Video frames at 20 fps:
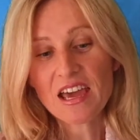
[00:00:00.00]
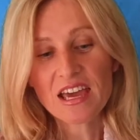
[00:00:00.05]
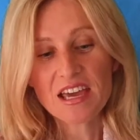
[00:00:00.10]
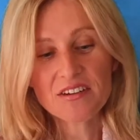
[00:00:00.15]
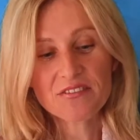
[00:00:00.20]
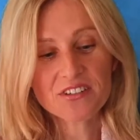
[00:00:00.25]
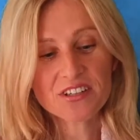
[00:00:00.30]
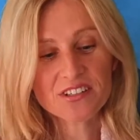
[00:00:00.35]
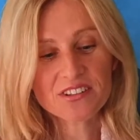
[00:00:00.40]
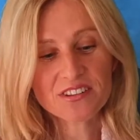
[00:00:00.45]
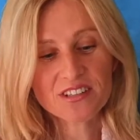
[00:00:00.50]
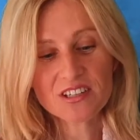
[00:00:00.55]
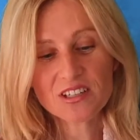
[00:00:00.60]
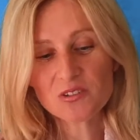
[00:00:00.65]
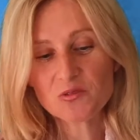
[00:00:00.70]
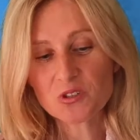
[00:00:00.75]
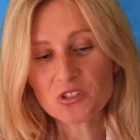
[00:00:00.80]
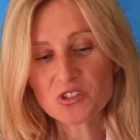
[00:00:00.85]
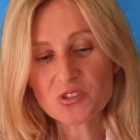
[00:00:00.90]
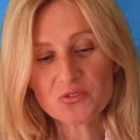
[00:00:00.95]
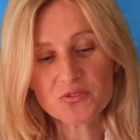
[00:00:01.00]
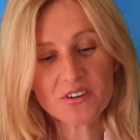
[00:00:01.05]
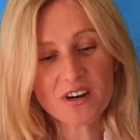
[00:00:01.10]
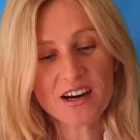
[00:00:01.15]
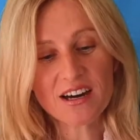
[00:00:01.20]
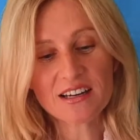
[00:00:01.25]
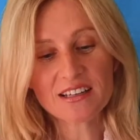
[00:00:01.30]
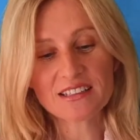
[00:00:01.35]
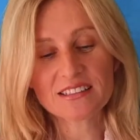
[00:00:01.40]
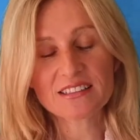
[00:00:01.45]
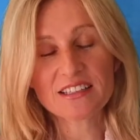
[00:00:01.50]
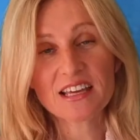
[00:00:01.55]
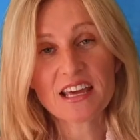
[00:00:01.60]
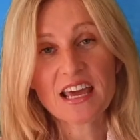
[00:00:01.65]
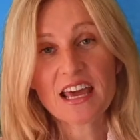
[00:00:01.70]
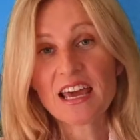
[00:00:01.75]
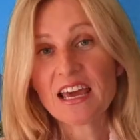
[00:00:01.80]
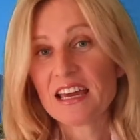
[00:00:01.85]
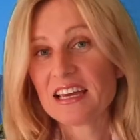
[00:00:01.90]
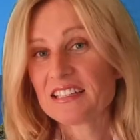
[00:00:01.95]
Everything was fine
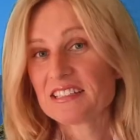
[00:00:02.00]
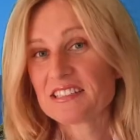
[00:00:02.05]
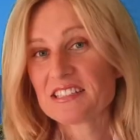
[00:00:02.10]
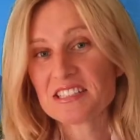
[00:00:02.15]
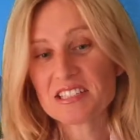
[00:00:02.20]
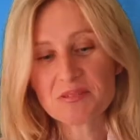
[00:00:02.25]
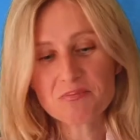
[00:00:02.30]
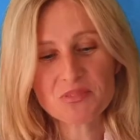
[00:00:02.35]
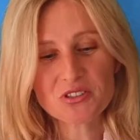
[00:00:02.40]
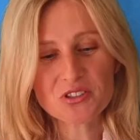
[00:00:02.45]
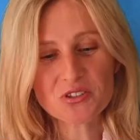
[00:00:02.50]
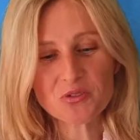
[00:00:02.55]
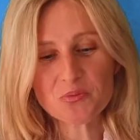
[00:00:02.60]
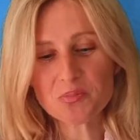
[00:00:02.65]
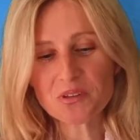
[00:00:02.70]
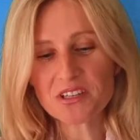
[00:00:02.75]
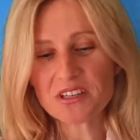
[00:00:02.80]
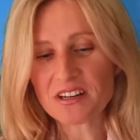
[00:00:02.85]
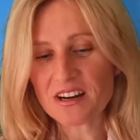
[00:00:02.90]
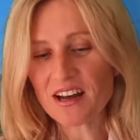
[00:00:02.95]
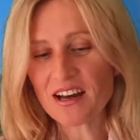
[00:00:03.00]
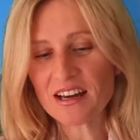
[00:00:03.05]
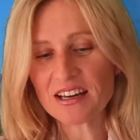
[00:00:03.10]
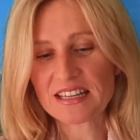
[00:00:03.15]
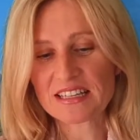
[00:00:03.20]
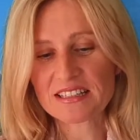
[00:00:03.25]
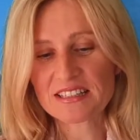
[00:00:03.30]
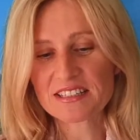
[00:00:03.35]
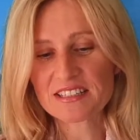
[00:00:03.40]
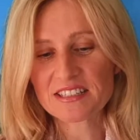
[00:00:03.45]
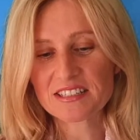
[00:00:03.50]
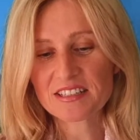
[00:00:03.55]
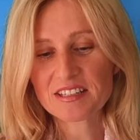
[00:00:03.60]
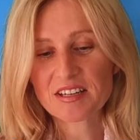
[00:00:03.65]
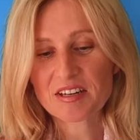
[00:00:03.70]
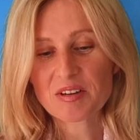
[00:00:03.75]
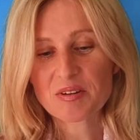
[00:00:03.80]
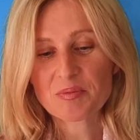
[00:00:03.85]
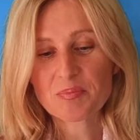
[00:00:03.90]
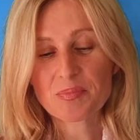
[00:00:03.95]
and seems to be right,
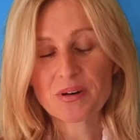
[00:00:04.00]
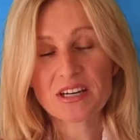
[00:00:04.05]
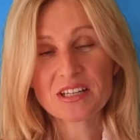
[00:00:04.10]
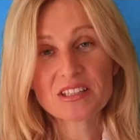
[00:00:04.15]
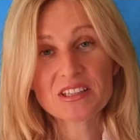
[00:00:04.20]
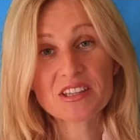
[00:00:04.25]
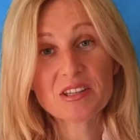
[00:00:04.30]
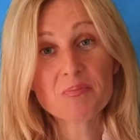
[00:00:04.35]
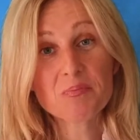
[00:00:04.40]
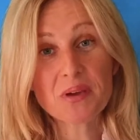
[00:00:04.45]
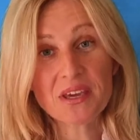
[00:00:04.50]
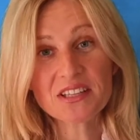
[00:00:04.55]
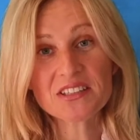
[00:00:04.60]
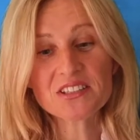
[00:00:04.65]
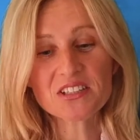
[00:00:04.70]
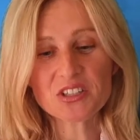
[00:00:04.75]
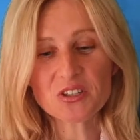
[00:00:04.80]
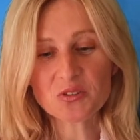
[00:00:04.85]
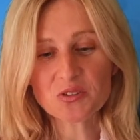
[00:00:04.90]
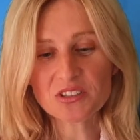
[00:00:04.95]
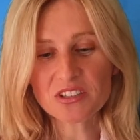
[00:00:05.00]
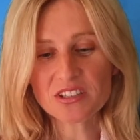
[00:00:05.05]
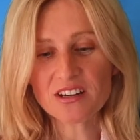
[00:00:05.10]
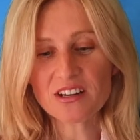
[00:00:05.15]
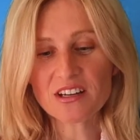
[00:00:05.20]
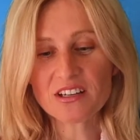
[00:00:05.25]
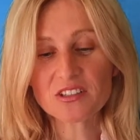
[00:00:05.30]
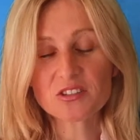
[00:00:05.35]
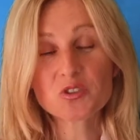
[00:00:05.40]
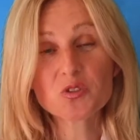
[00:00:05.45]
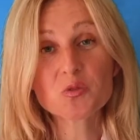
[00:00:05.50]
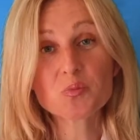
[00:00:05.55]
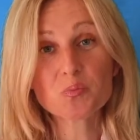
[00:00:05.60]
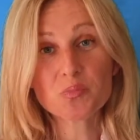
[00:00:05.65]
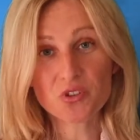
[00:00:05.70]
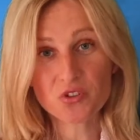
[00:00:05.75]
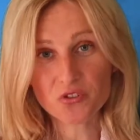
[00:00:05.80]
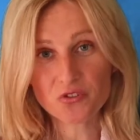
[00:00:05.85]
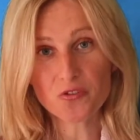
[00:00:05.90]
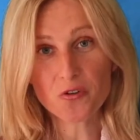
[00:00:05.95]
but the better you're trying to
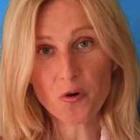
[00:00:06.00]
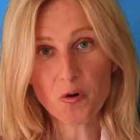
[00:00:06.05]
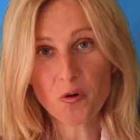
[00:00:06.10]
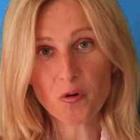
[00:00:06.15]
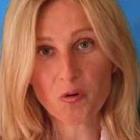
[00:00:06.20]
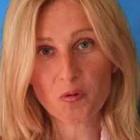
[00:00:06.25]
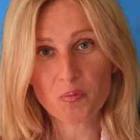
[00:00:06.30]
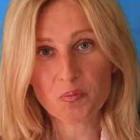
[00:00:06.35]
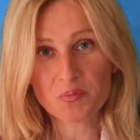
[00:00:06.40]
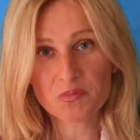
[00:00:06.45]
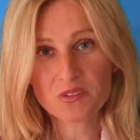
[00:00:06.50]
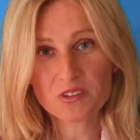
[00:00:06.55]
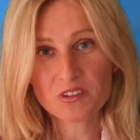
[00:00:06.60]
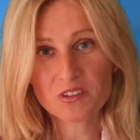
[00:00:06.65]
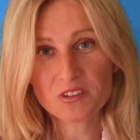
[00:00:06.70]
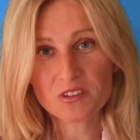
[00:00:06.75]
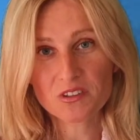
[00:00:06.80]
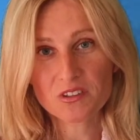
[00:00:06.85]
perform